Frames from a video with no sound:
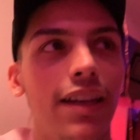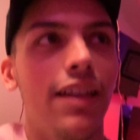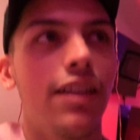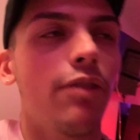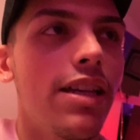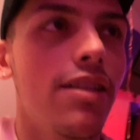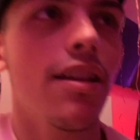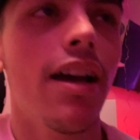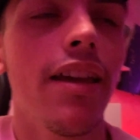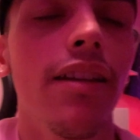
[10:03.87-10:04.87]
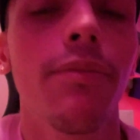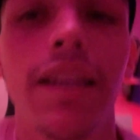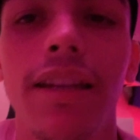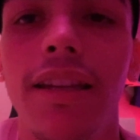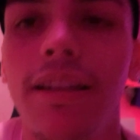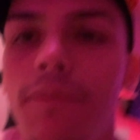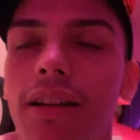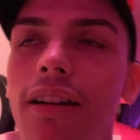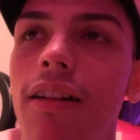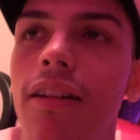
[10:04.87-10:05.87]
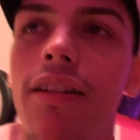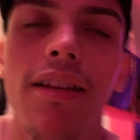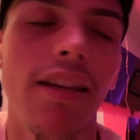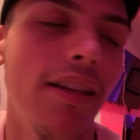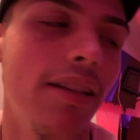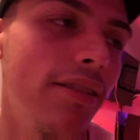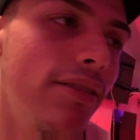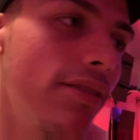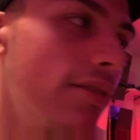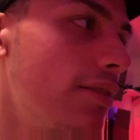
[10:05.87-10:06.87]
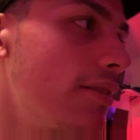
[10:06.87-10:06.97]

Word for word: Anyways, I ended up getting him a card and